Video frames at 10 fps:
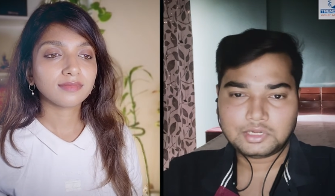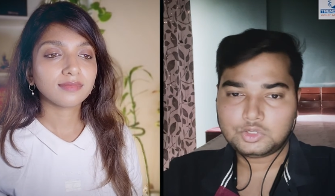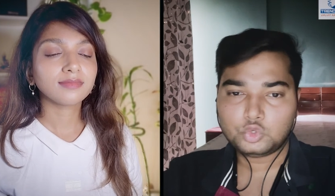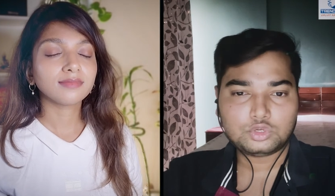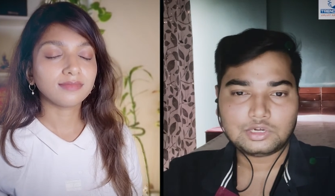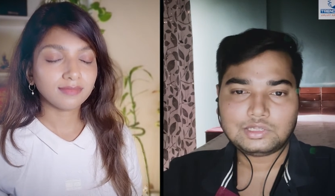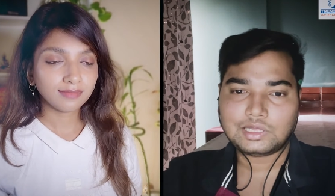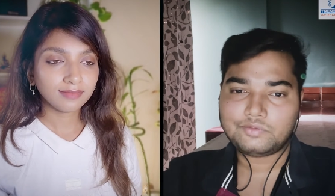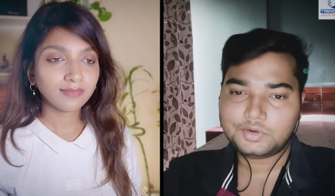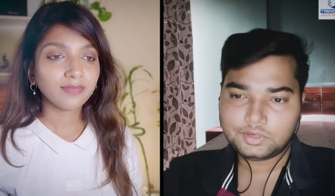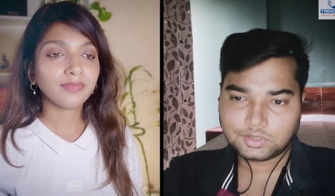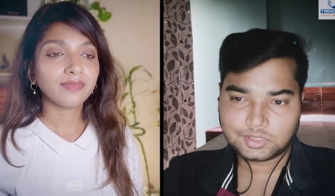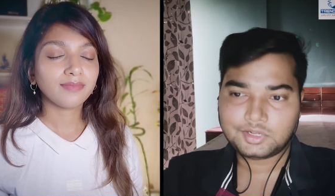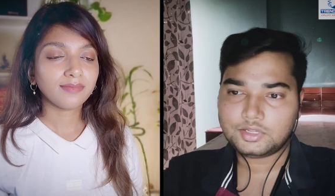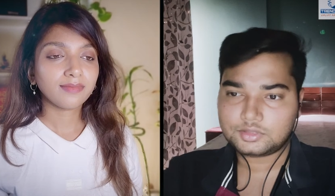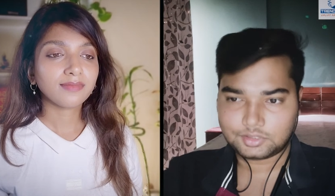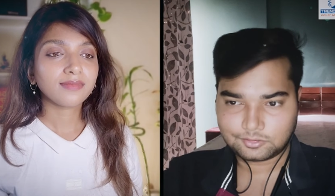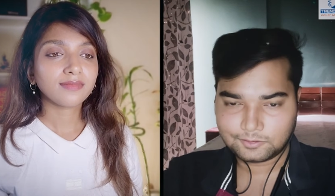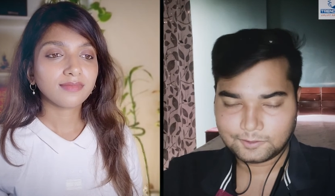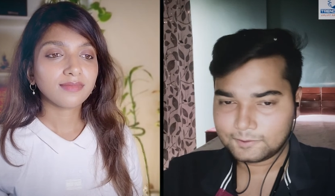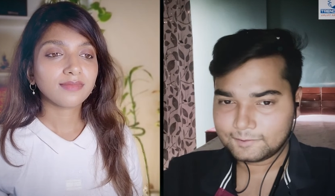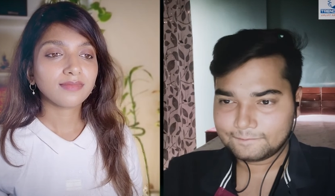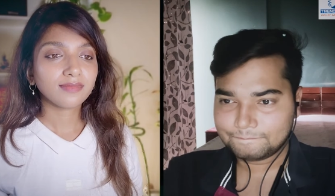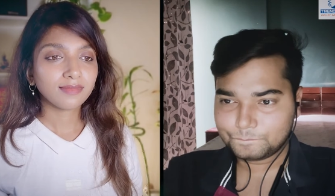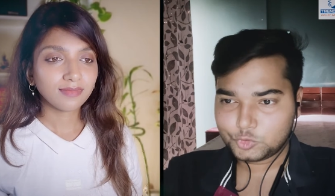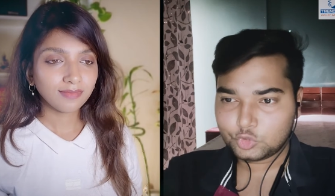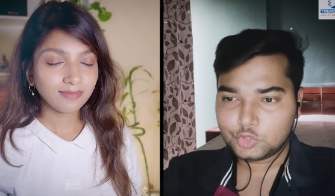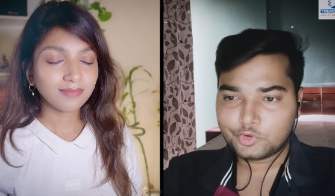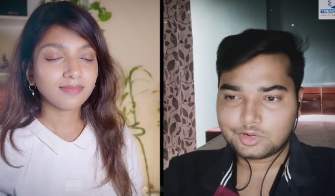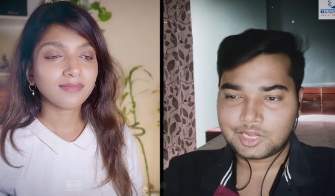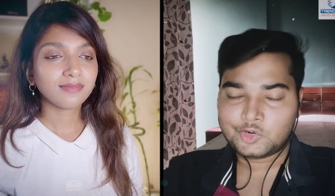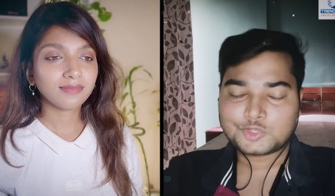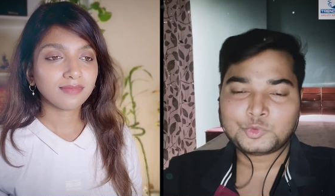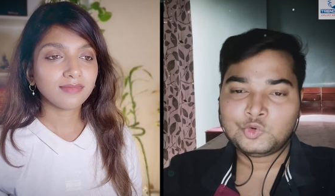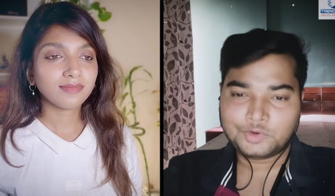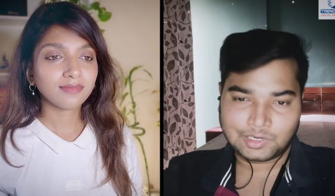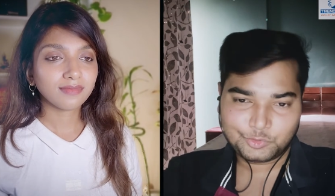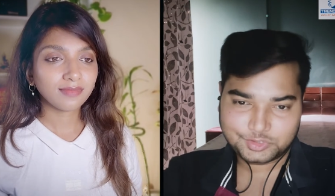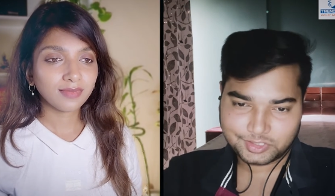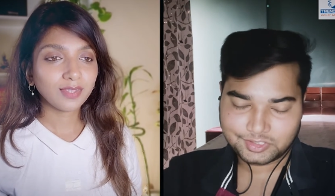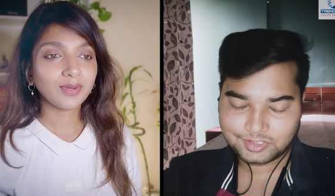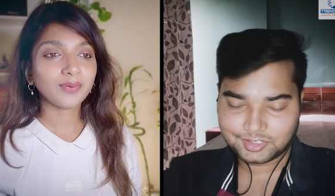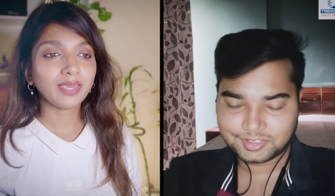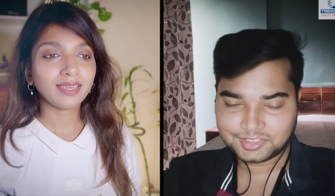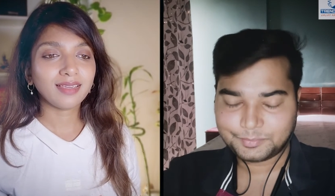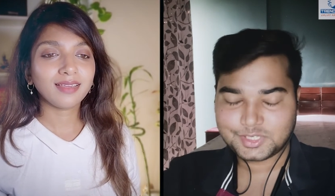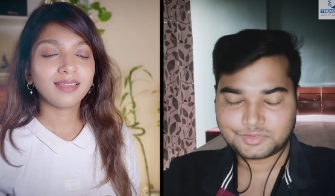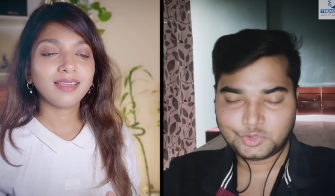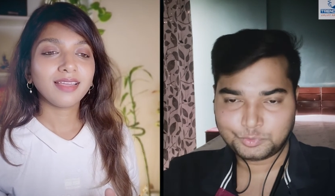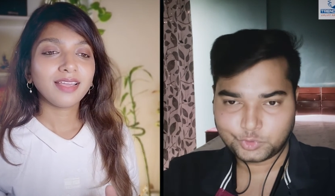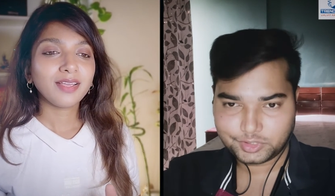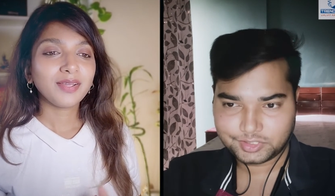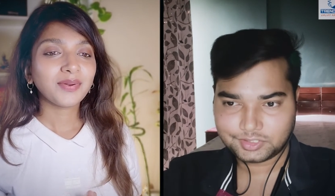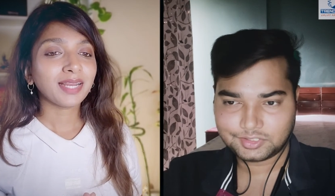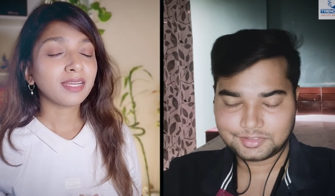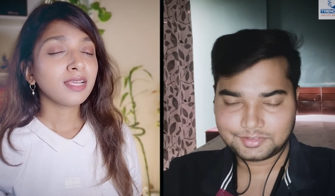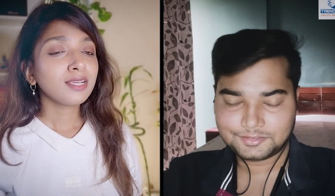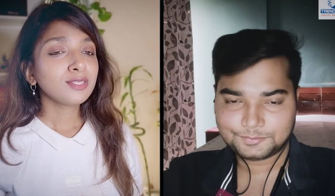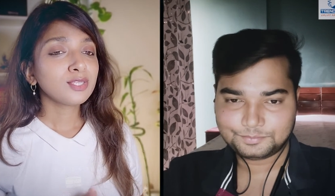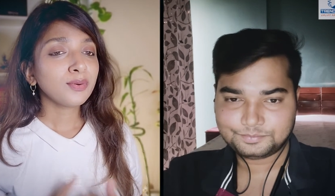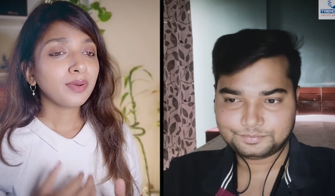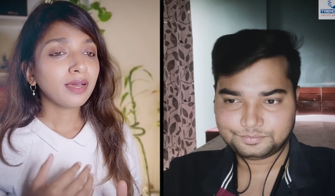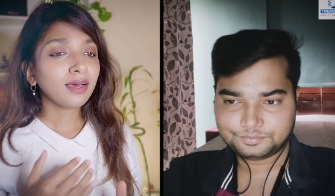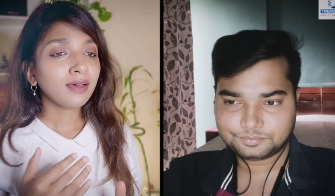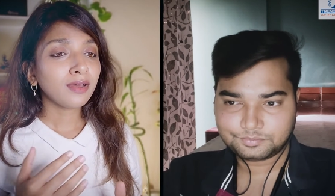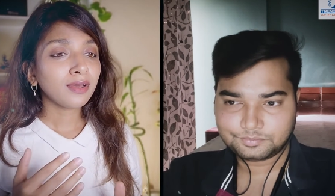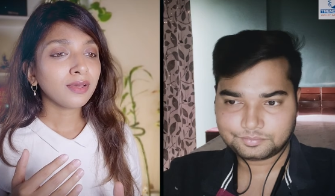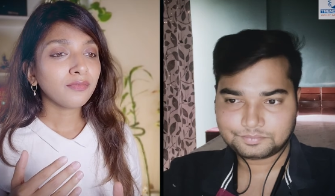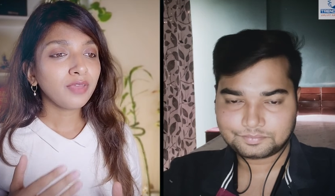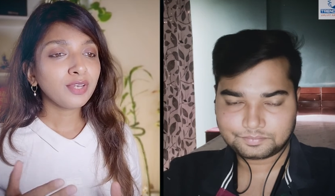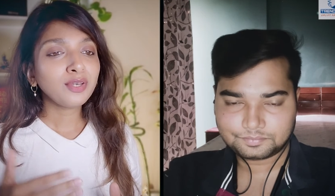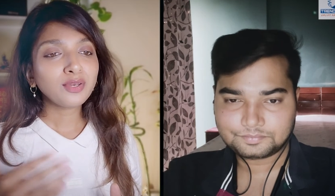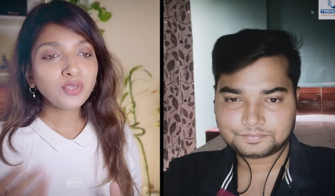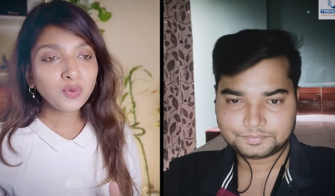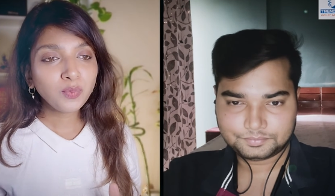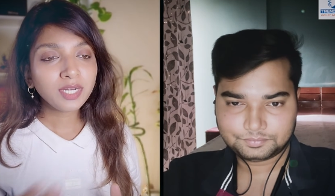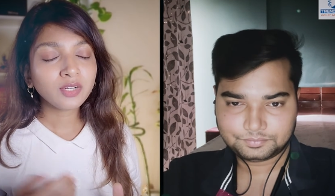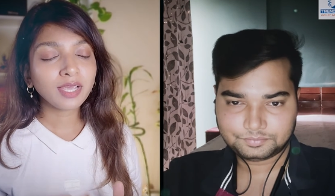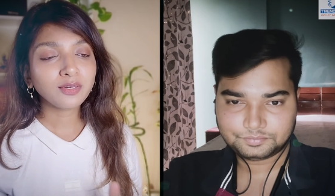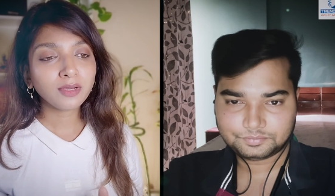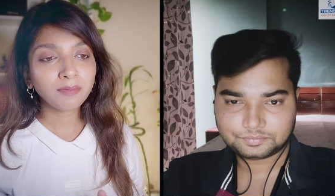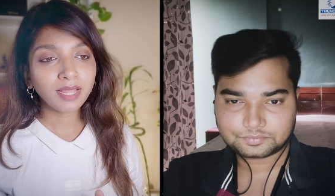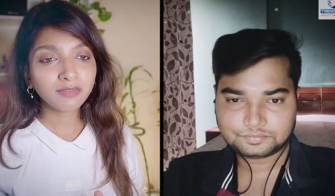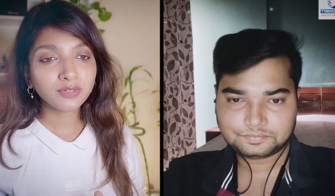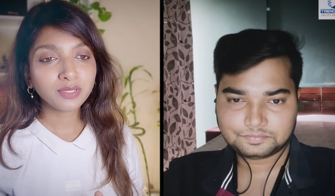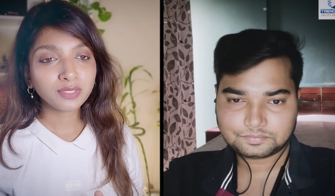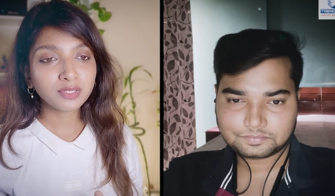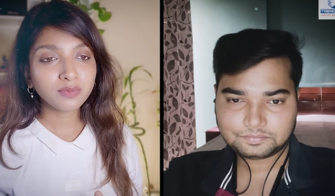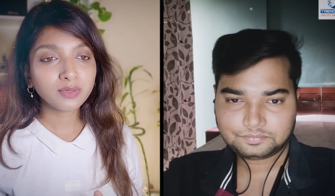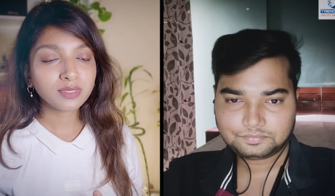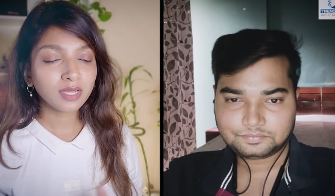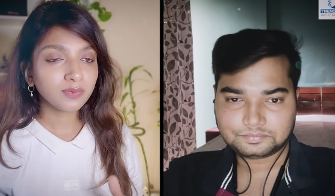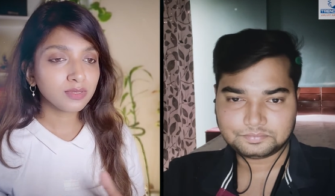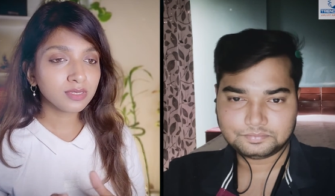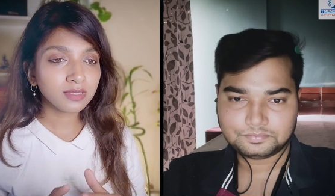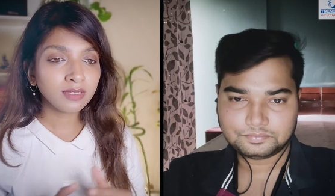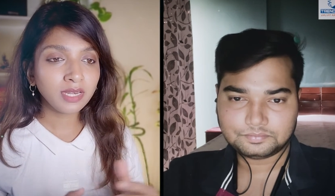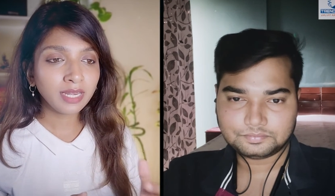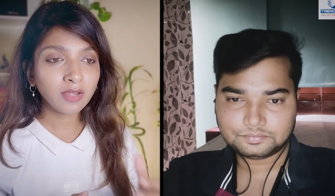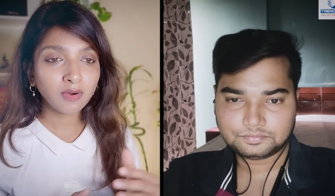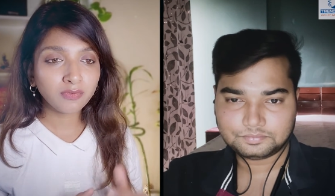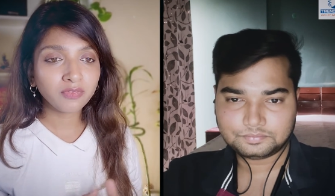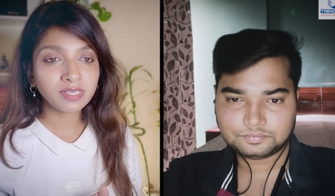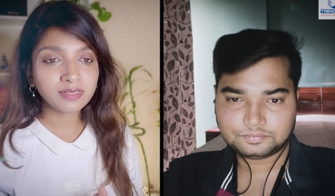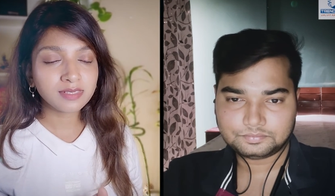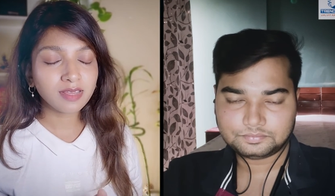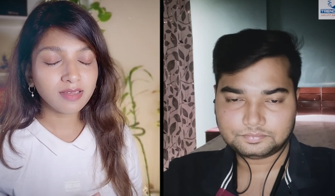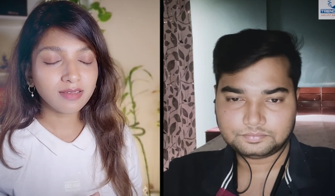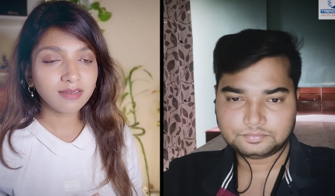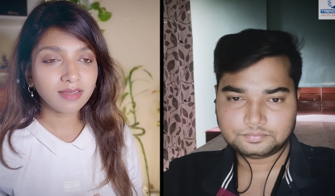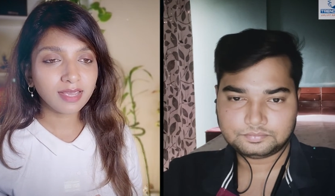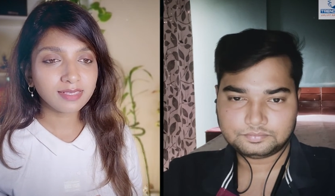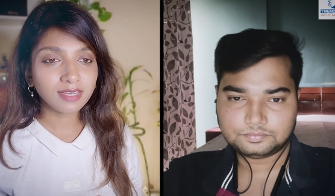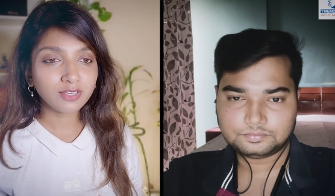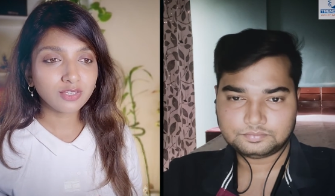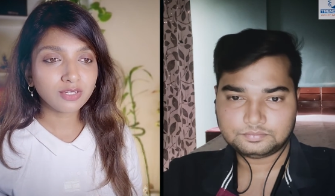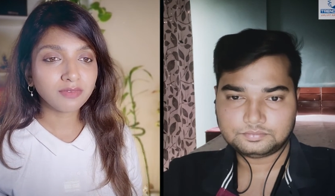Speaker 1: that you really haven't done anything. You know, you were kind of spoon-fed, I would say, uh, the best way to put it. Right.
Speaker 2: So uh, when you were trying to apply for the interviews, that was the layoff phases uh, as such,